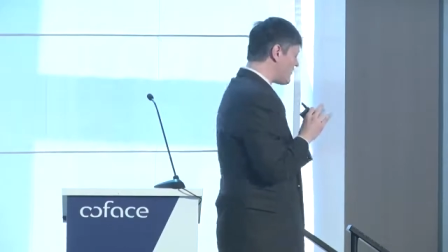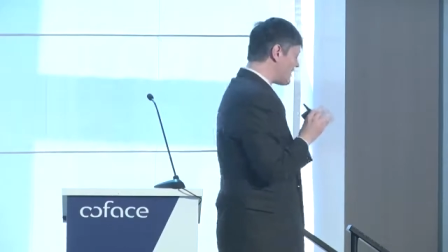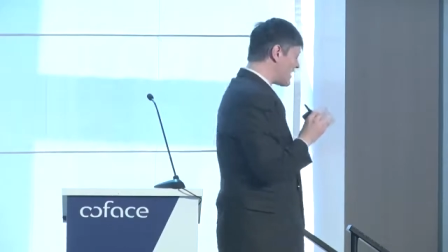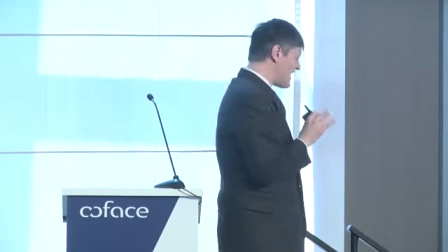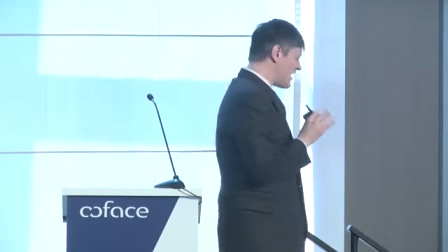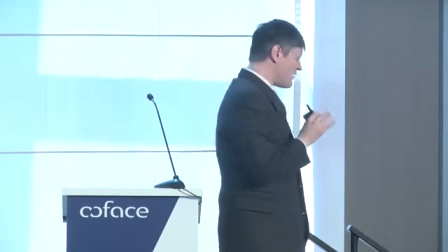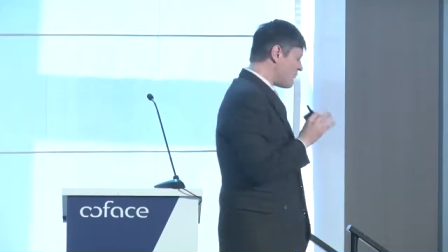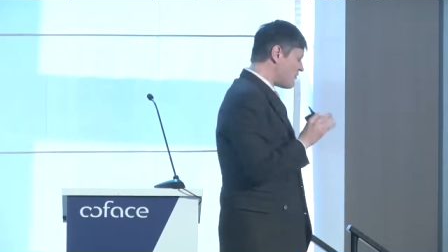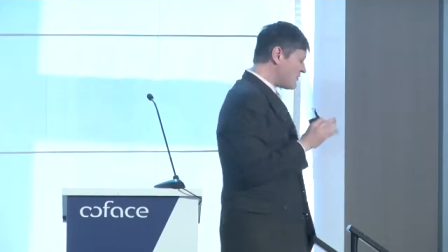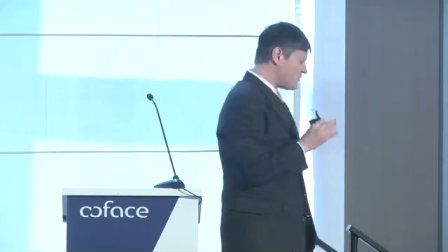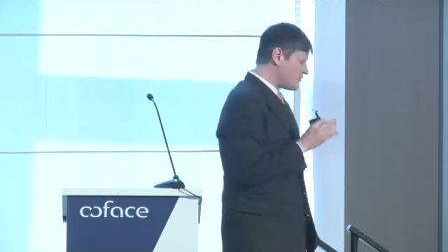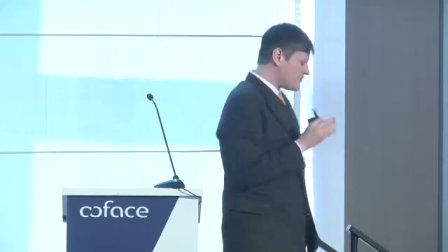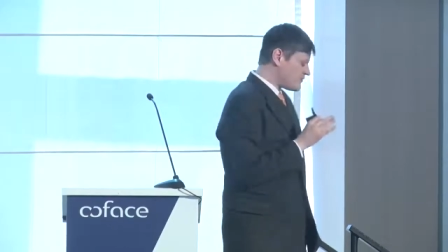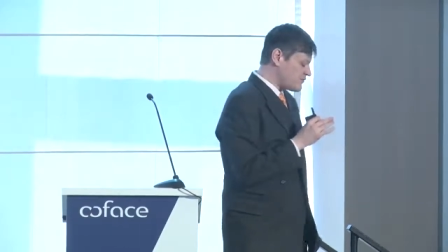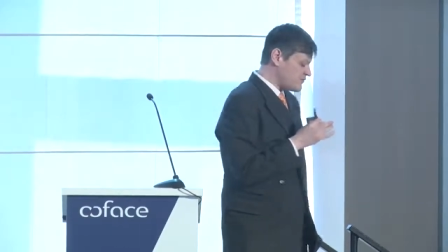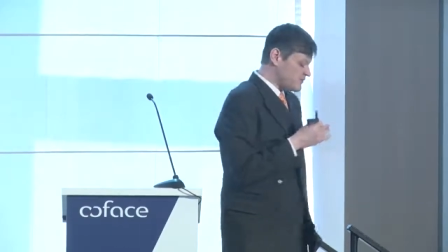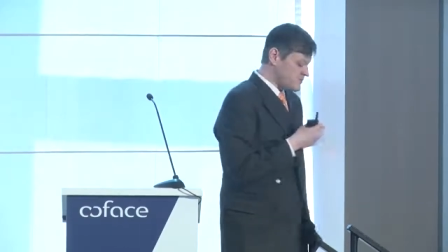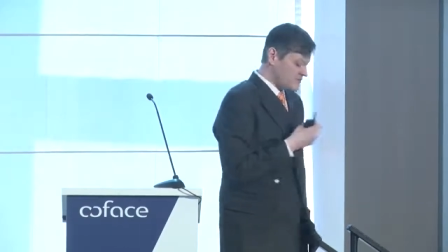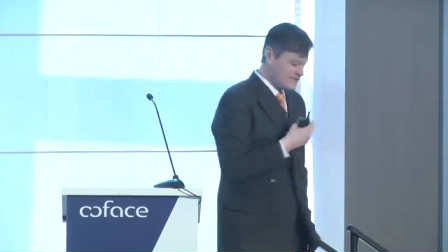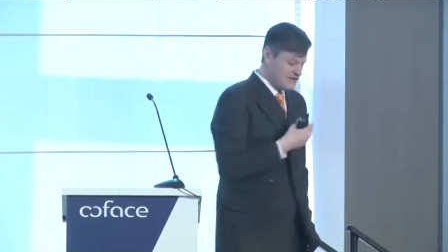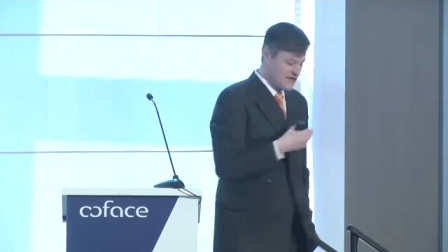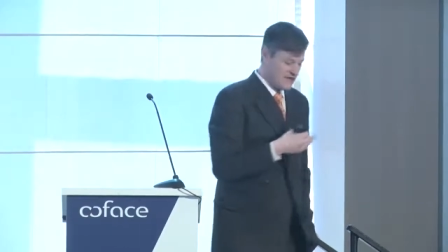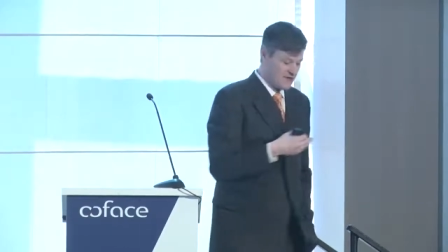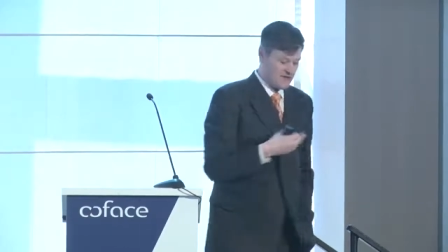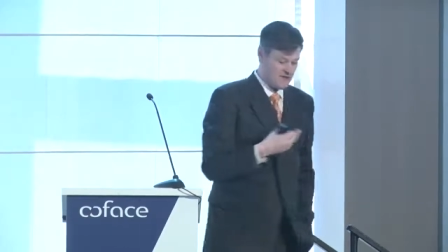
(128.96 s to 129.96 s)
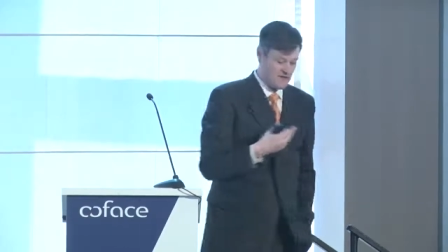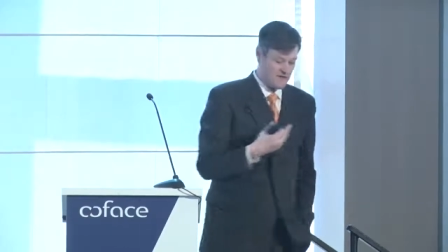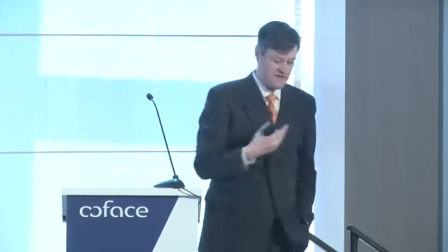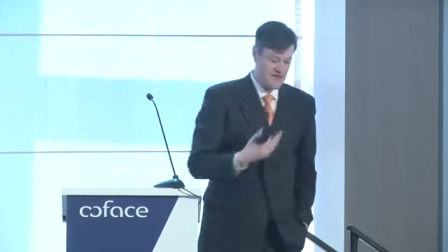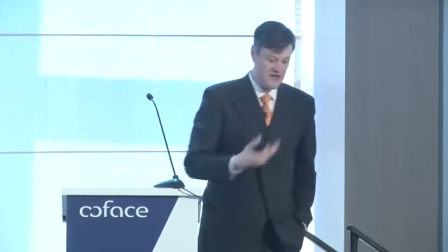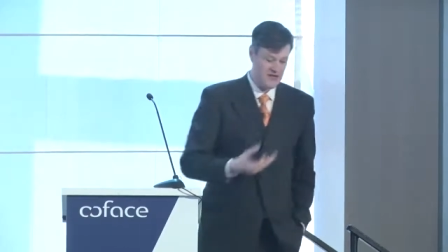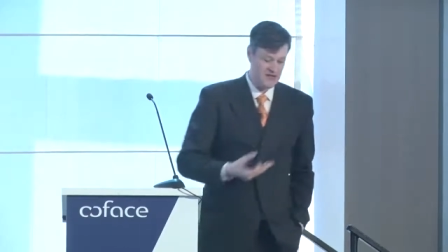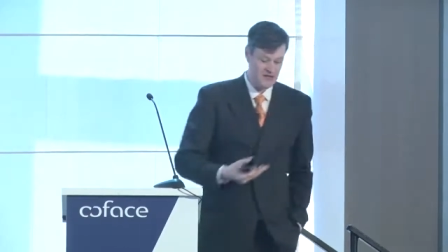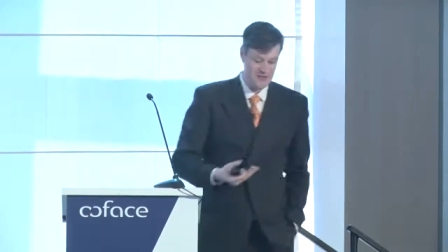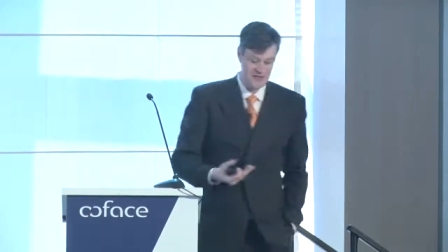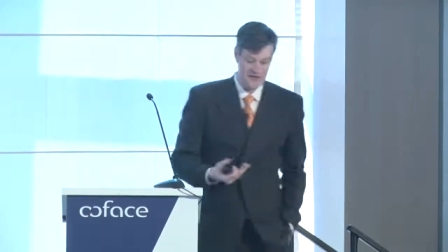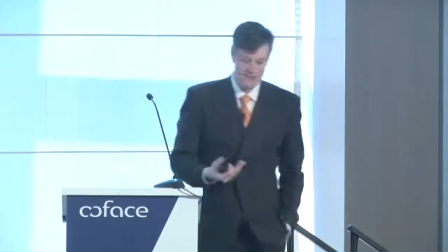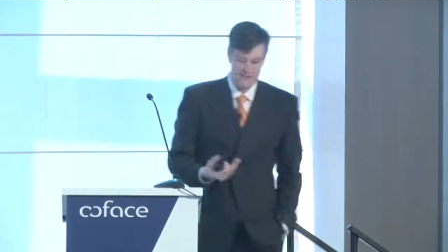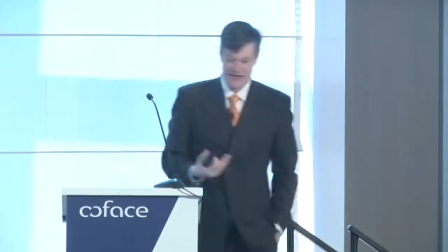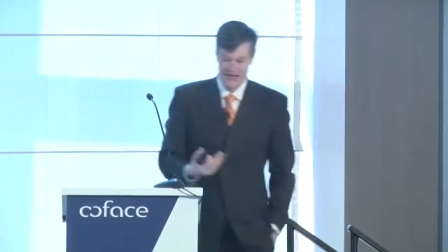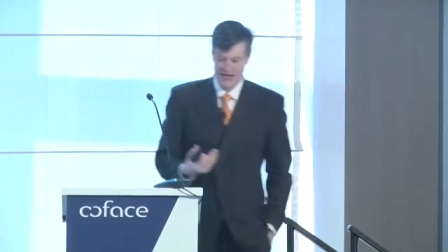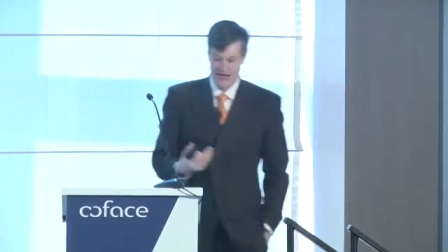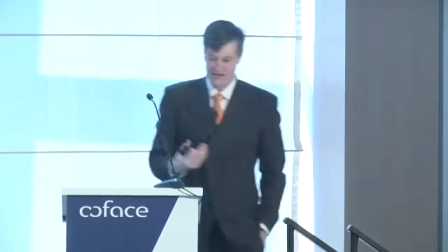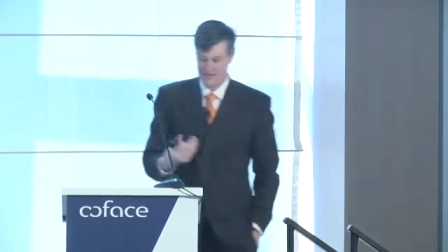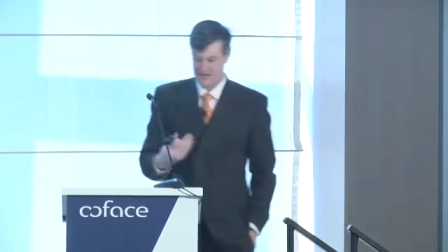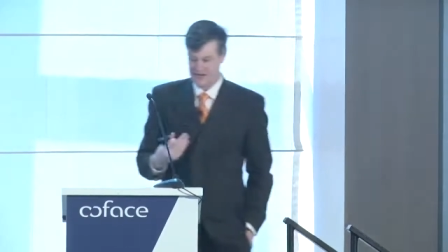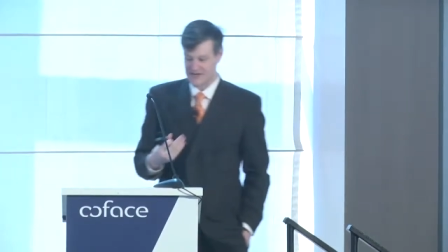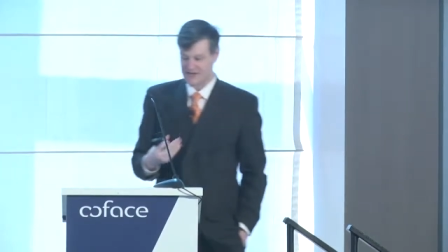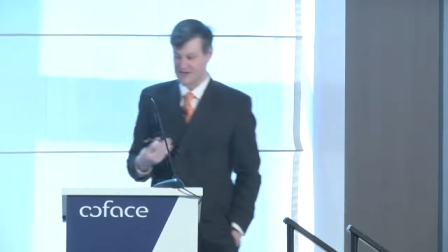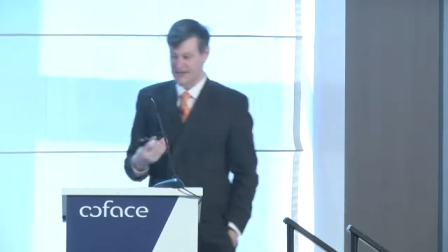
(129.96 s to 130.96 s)
what I wanted to do today was to talk a bit
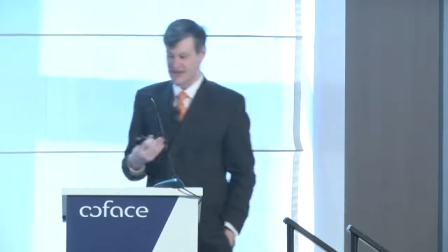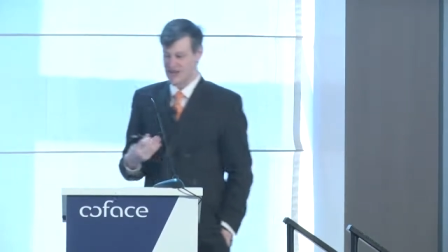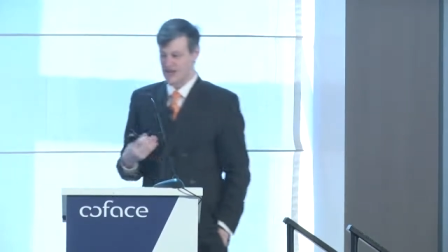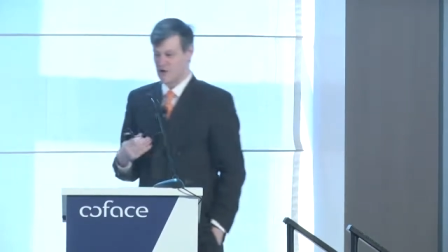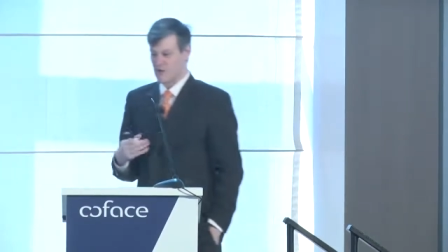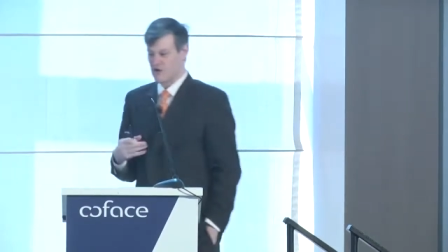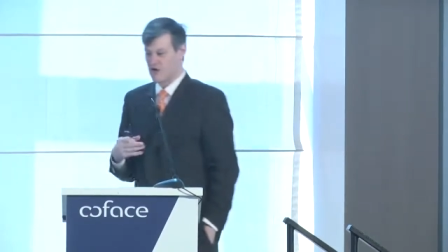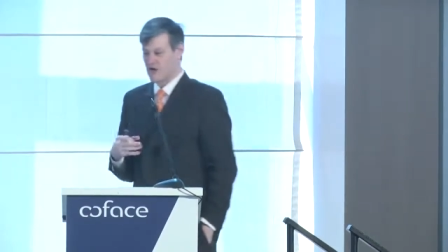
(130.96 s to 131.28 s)
about big data.